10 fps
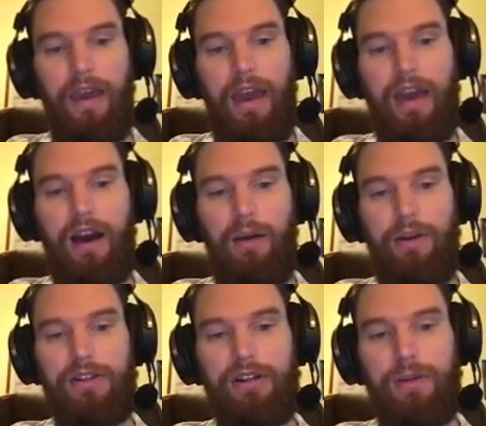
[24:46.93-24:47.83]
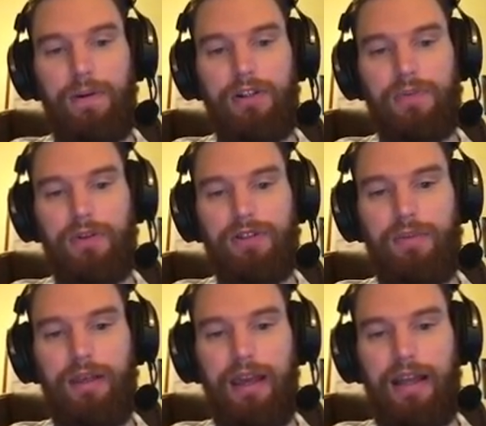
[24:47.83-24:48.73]
And comment on your peers' posts on
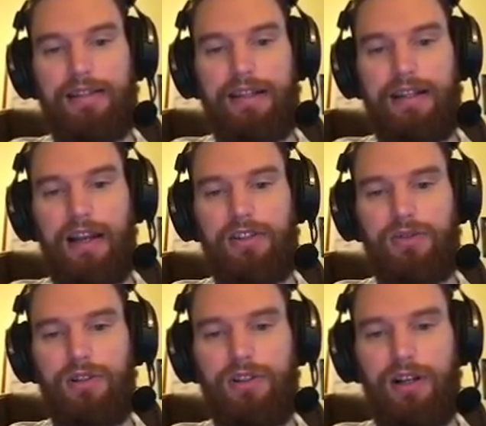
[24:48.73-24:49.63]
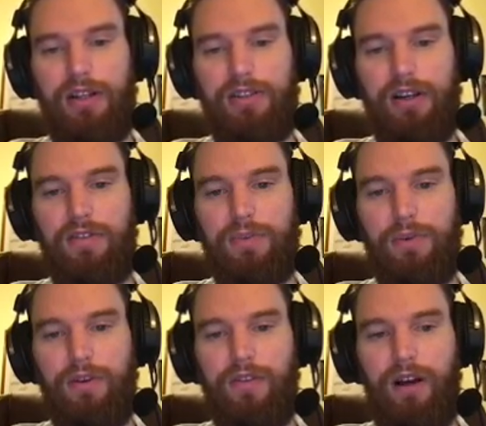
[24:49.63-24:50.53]
Behance and attach screenshots of
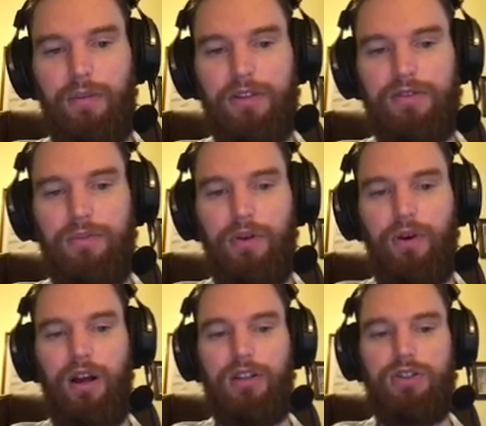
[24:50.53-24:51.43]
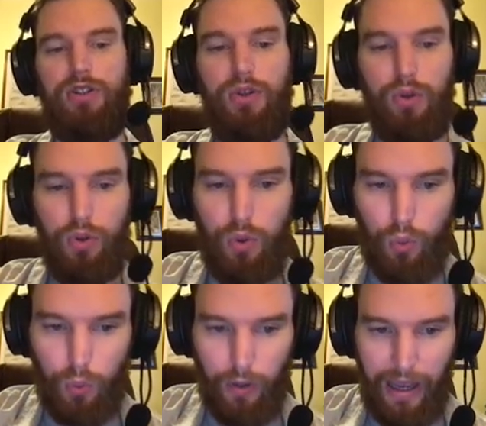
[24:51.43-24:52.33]
supportive comments from you on
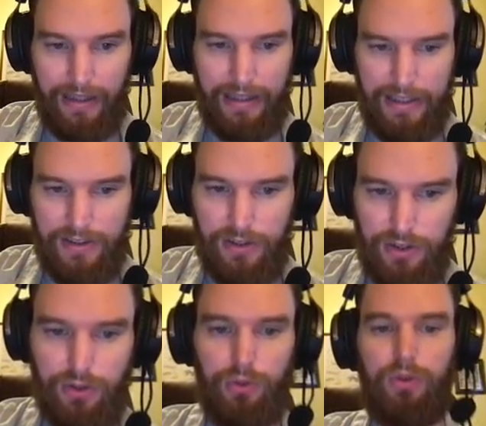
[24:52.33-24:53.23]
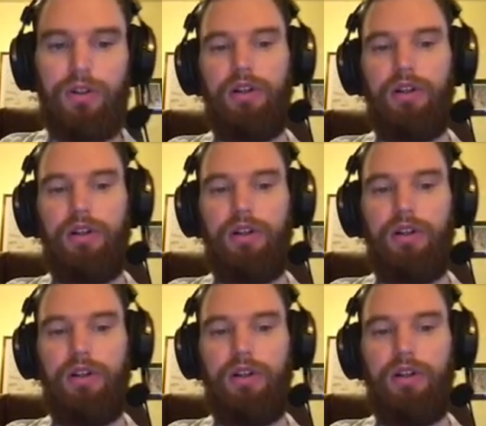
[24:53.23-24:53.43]
at least two